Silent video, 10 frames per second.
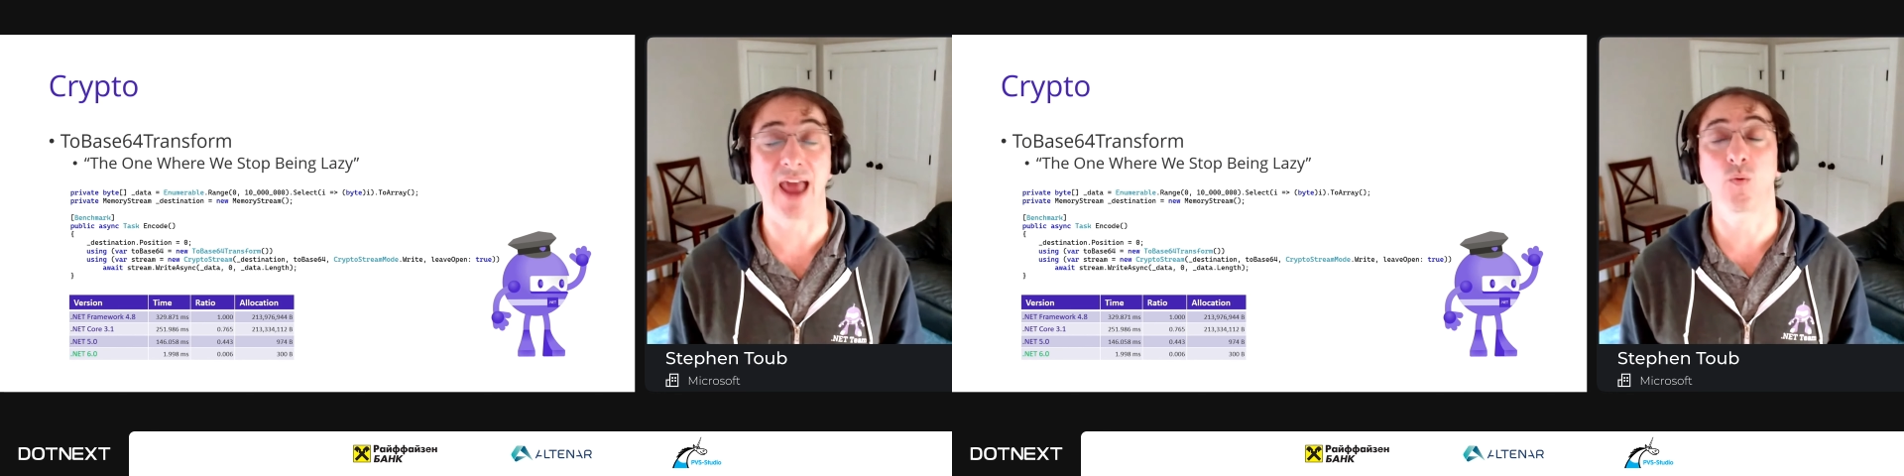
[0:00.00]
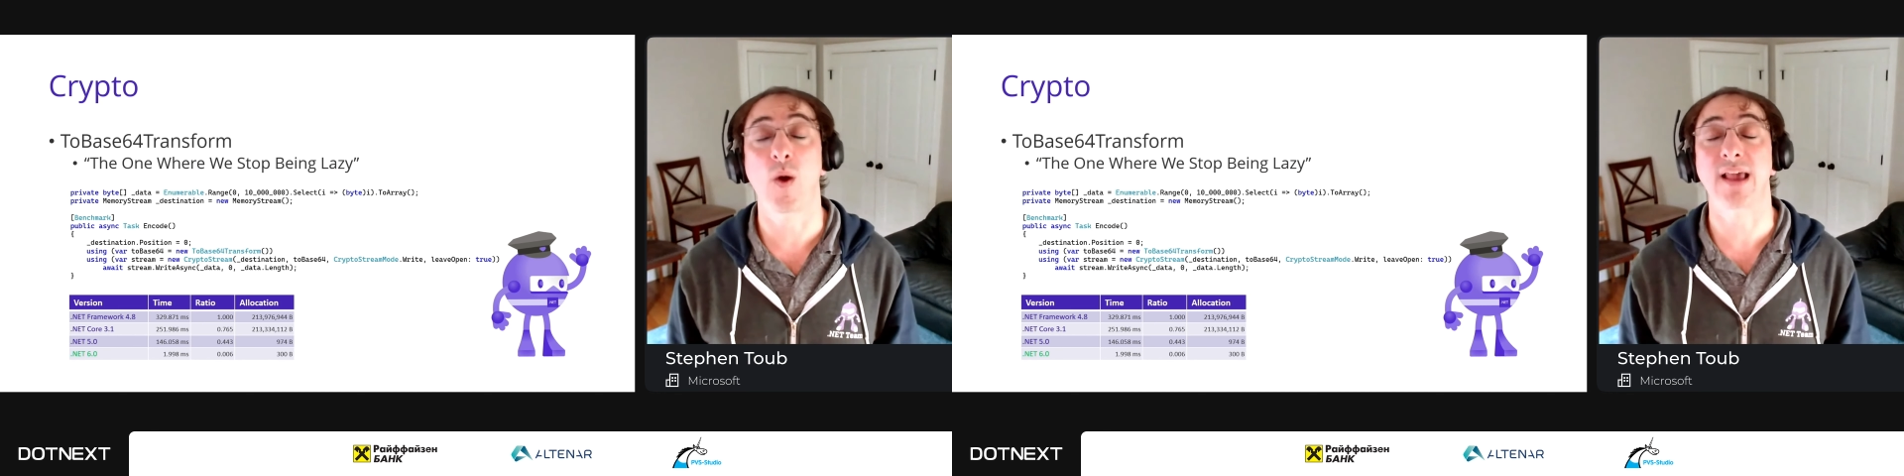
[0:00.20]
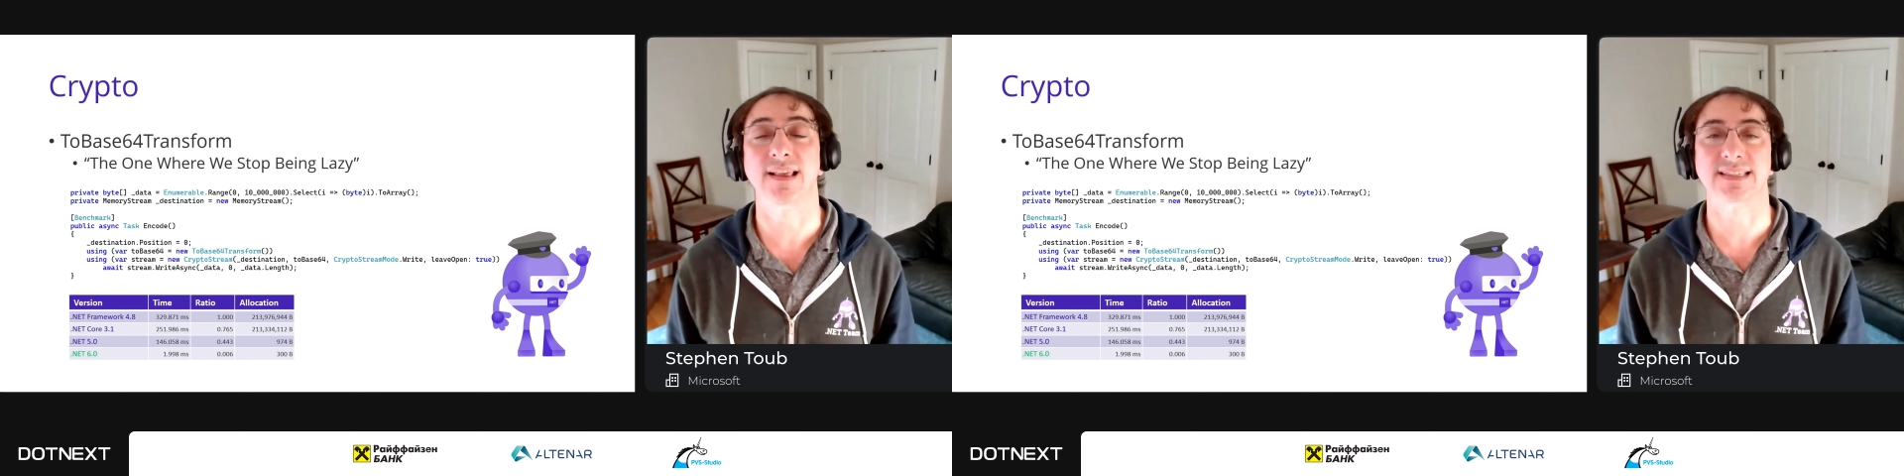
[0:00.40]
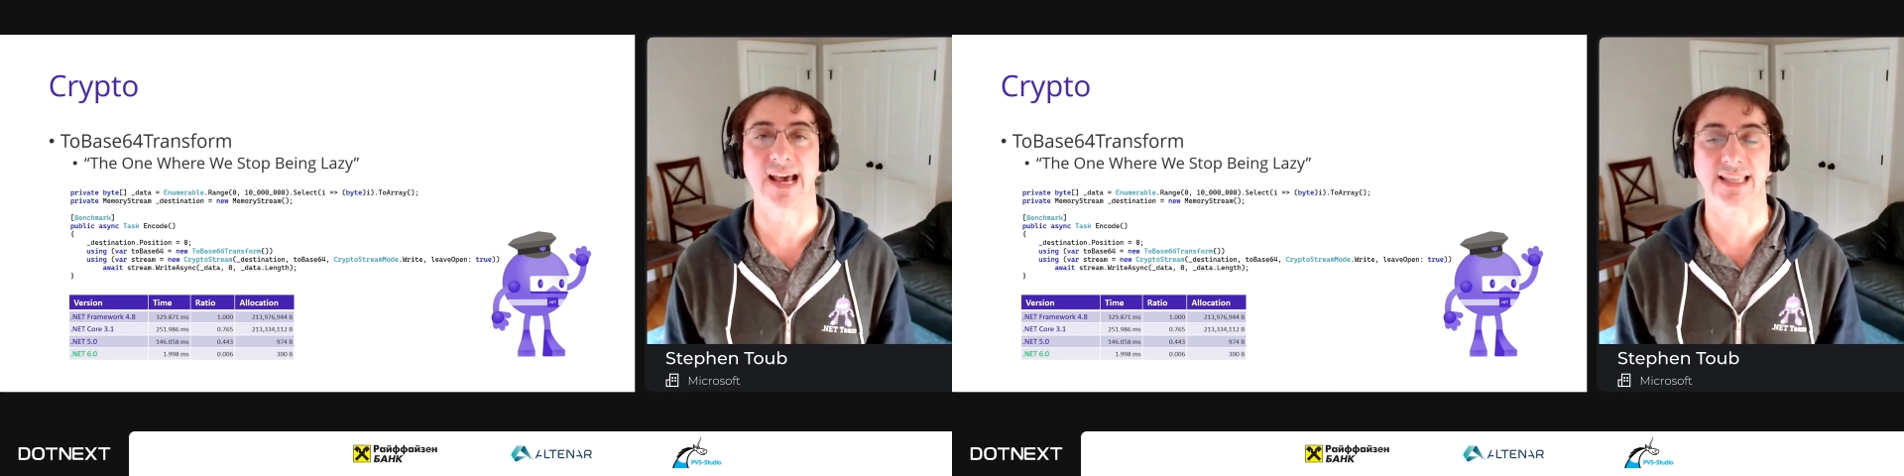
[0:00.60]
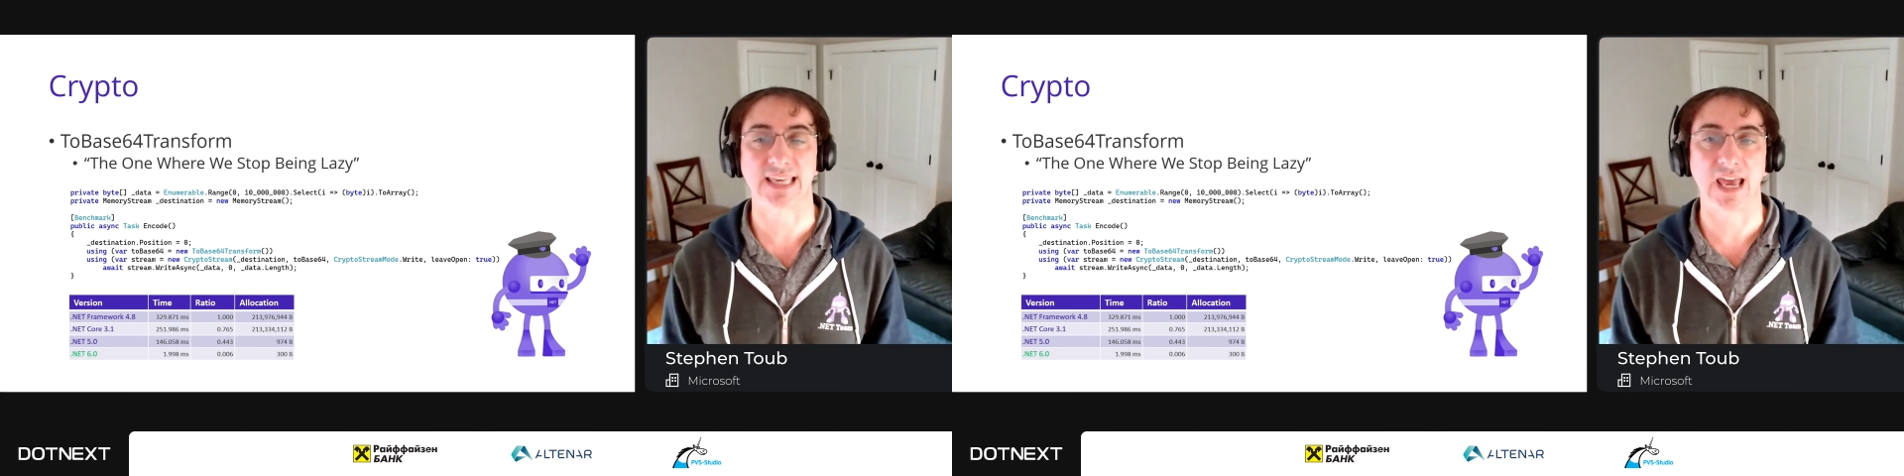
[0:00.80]
and way less
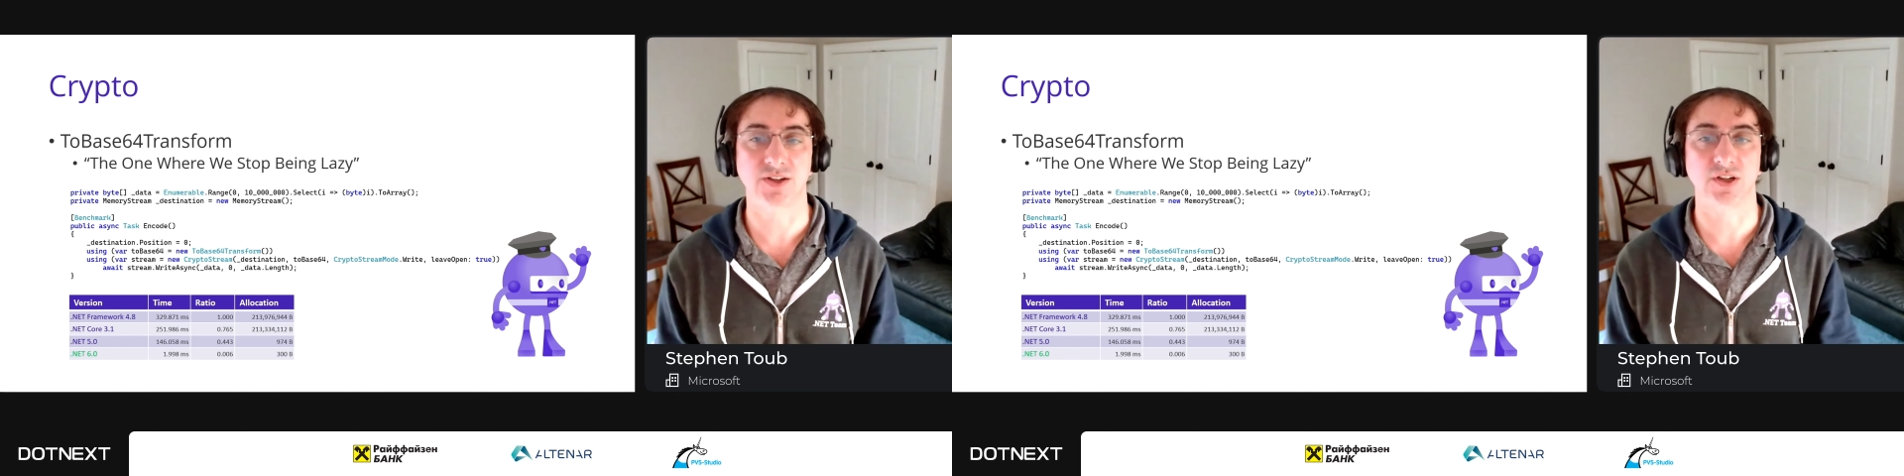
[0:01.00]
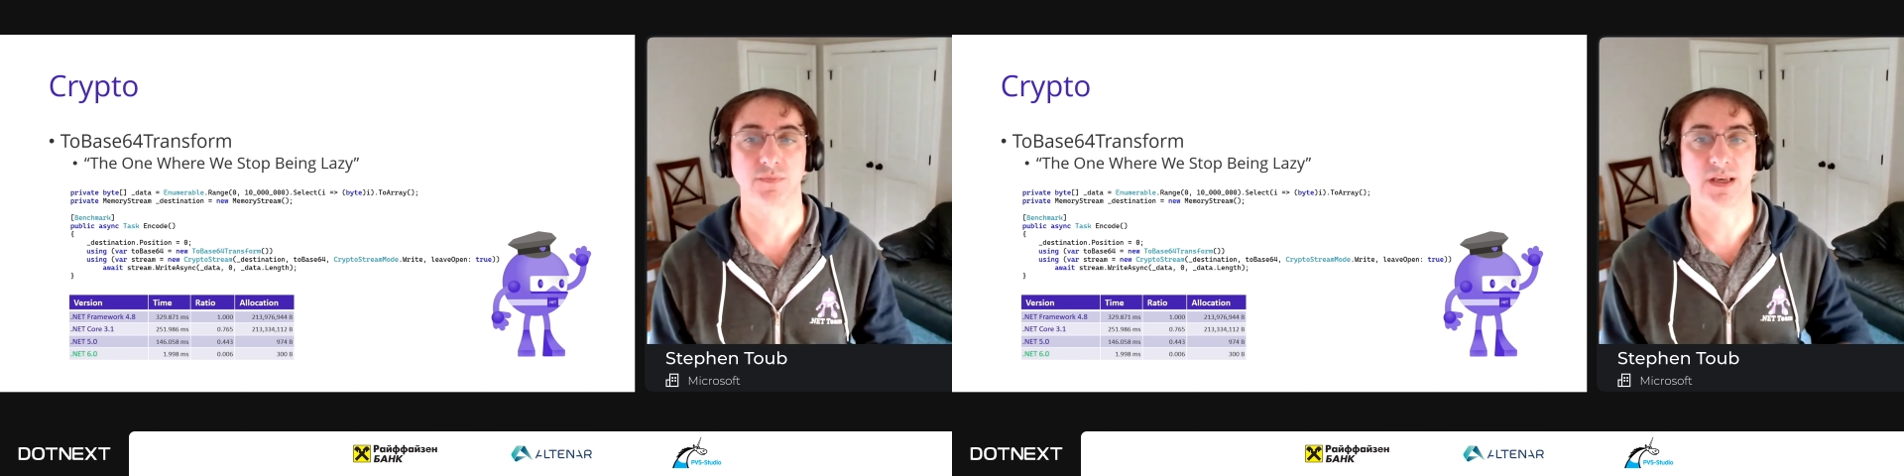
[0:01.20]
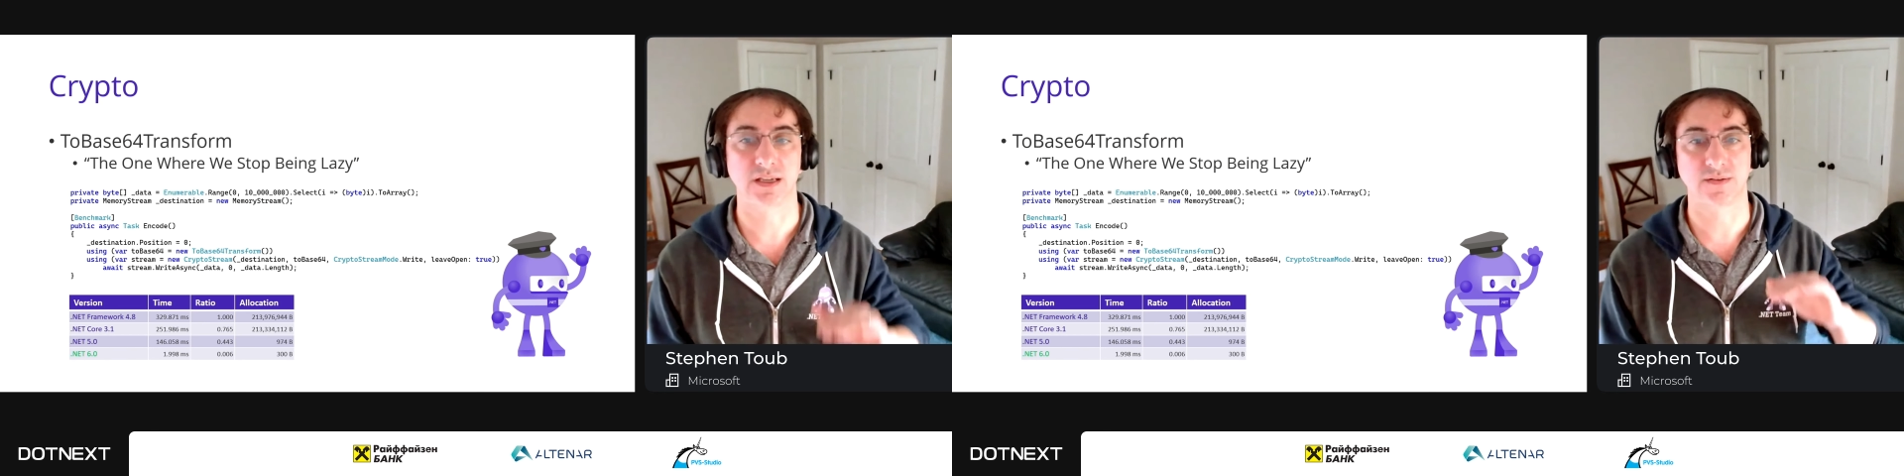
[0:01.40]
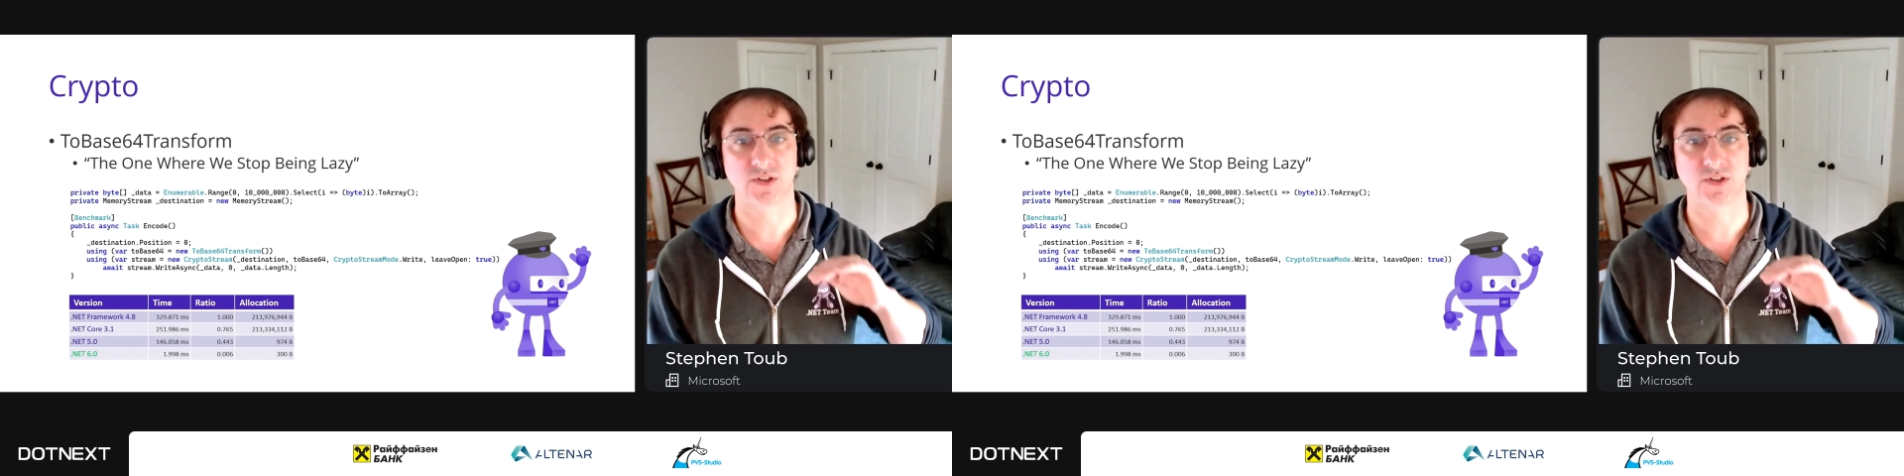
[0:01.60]
allocation because